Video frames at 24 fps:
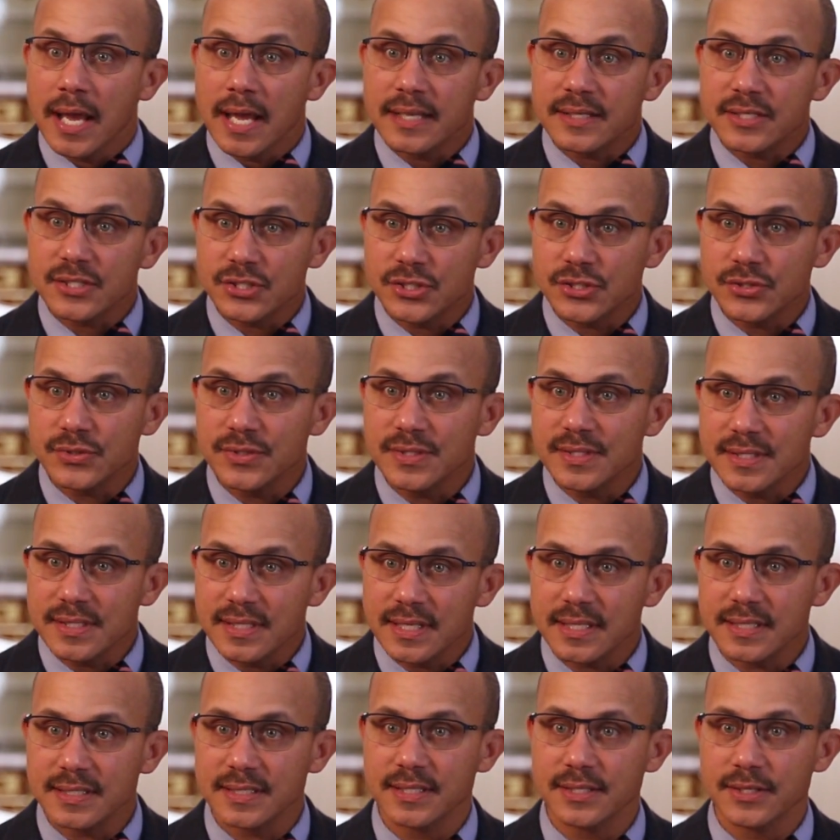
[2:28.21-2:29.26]
Students
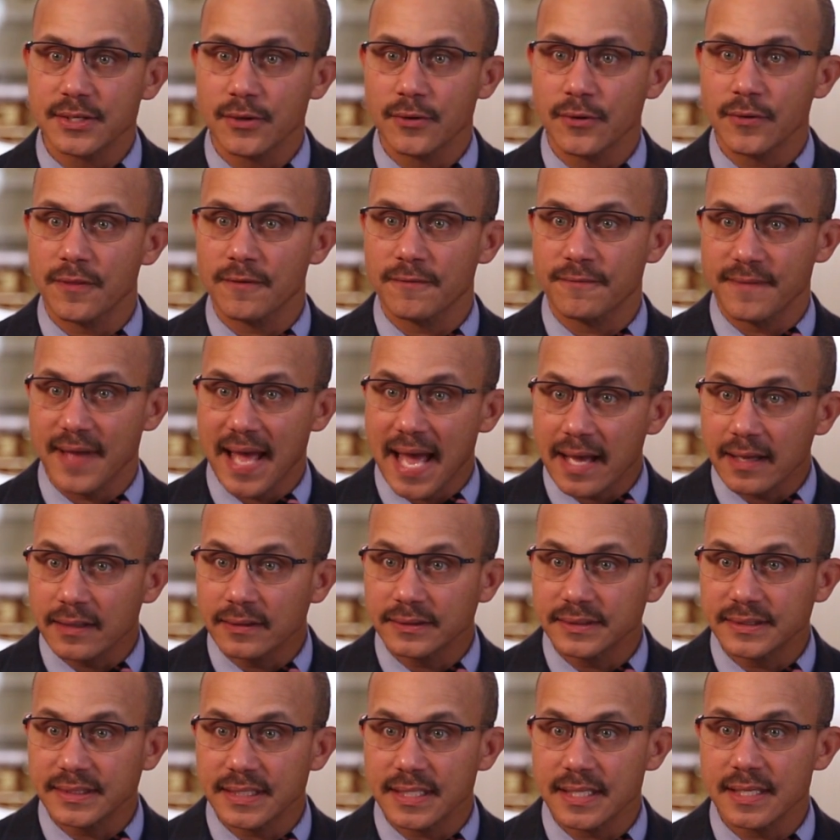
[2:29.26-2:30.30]
get to know the
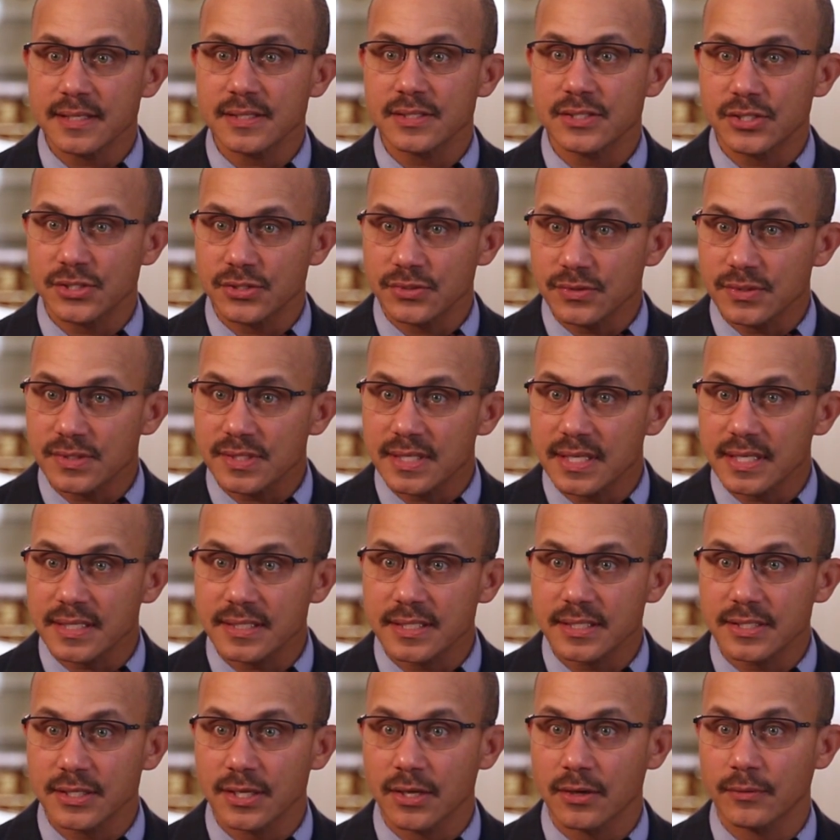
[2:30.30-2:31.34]
faculty, students
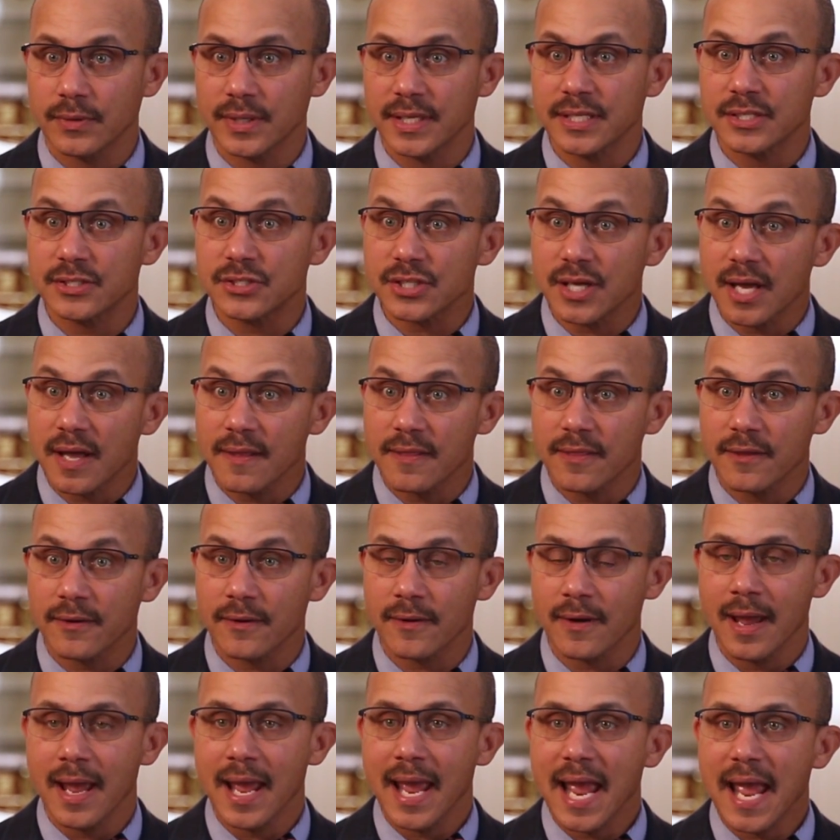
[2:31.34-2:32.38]
get to know each
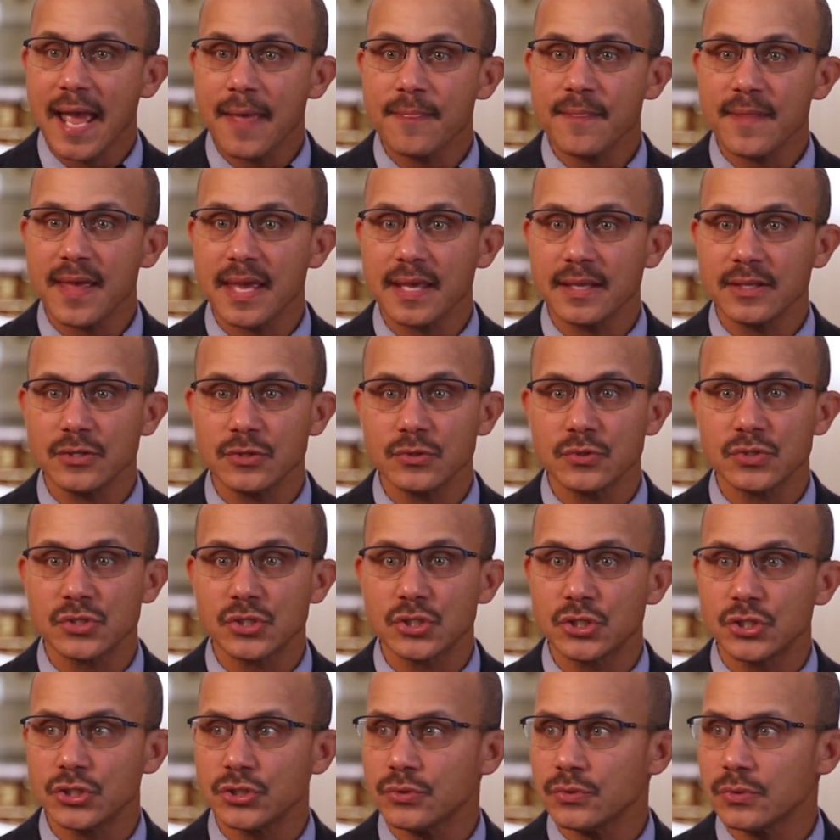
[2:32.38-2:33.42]
other, and they use
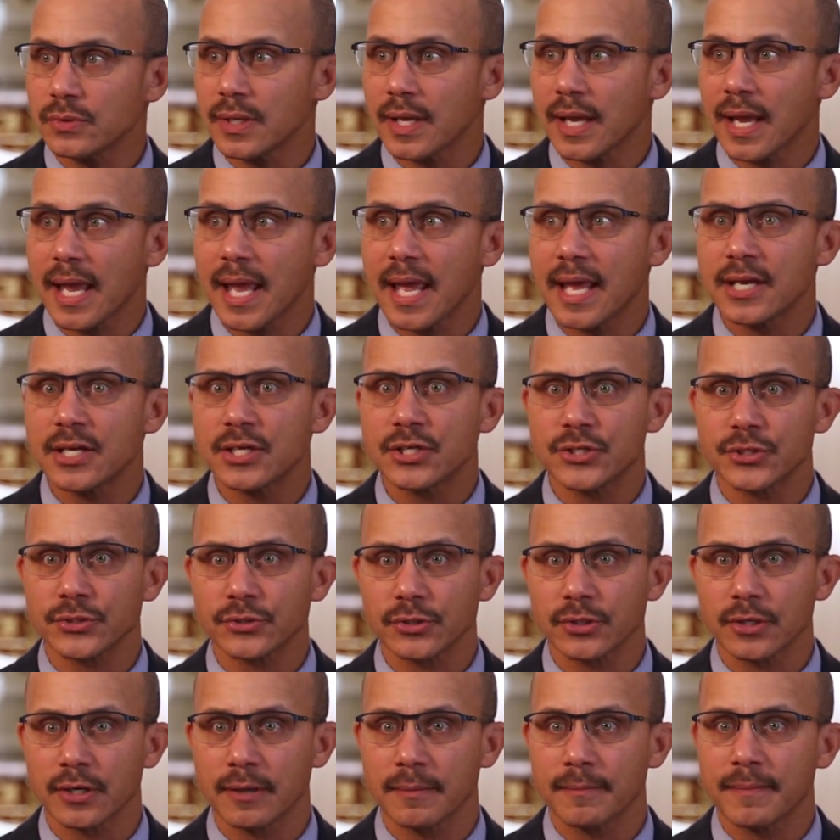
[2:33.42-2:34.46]
Duke and
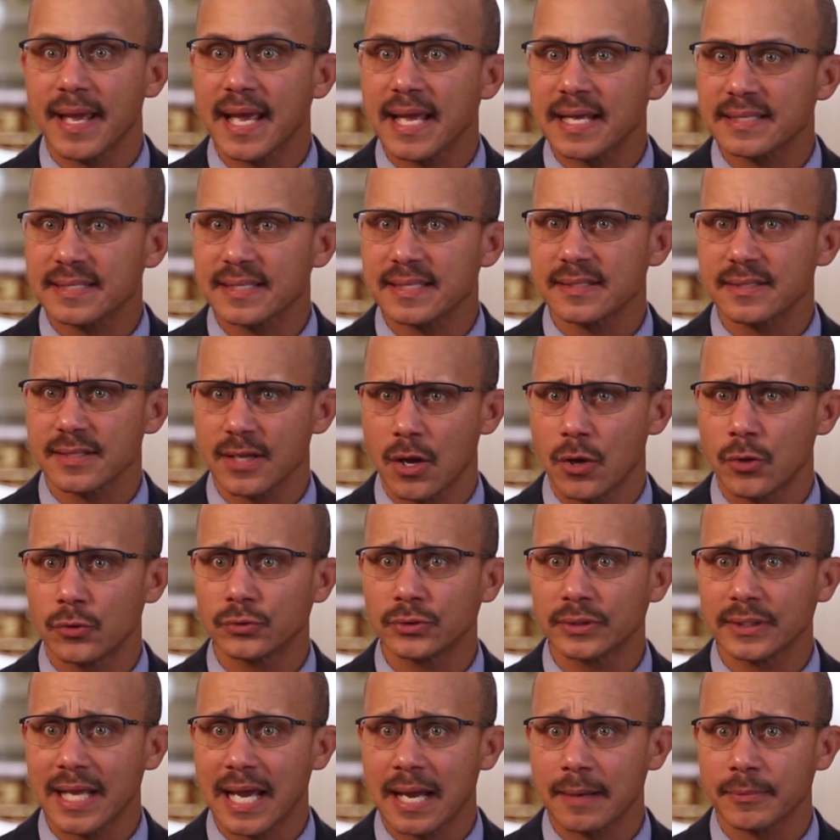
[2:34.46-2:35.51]
Durham as its
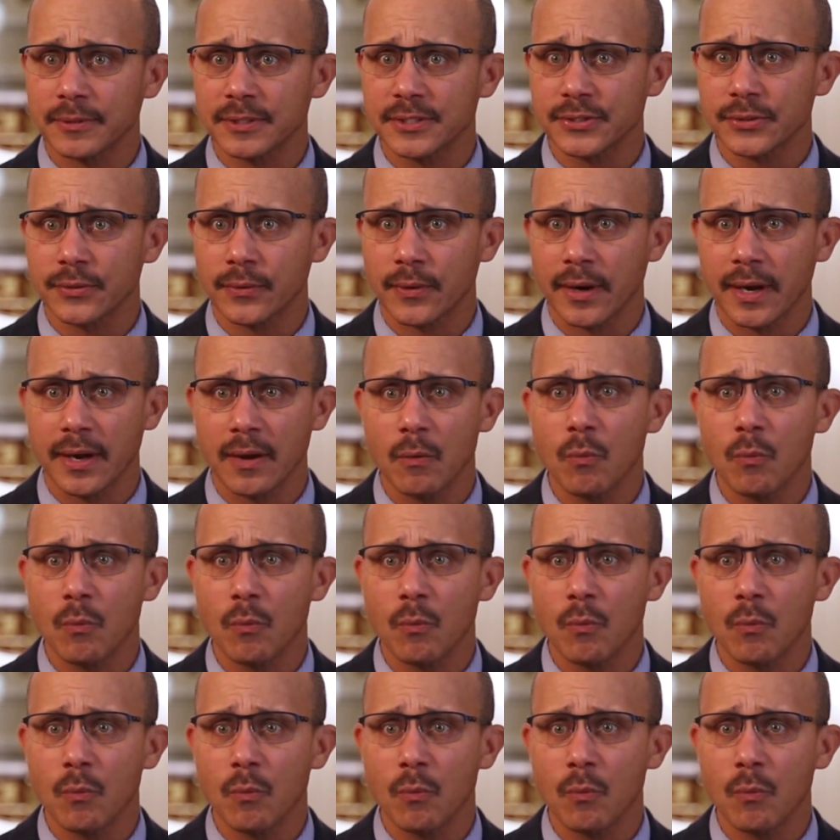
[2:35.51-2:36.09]
own laboratory.